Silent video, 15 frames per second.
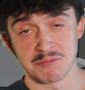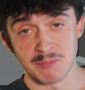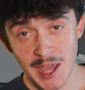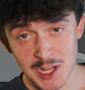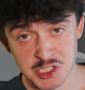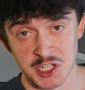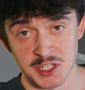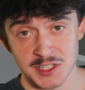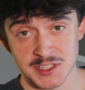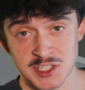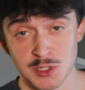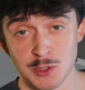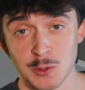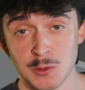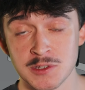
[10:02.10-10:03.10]
magic
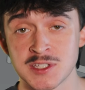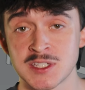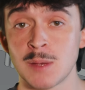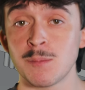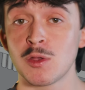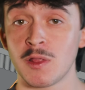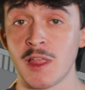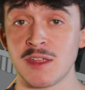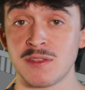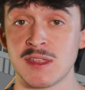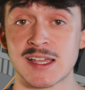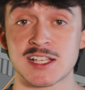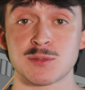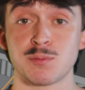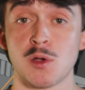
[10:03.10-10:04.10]
to simulate the
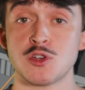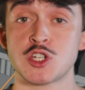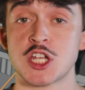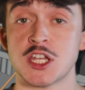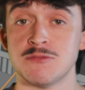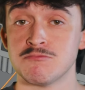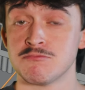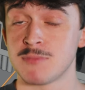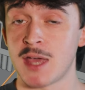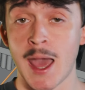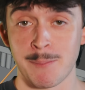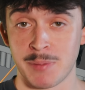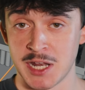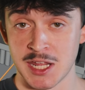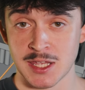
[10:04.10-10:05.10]
explosion
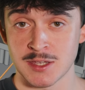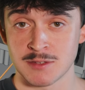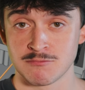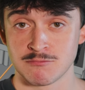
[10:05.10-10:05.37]
happening.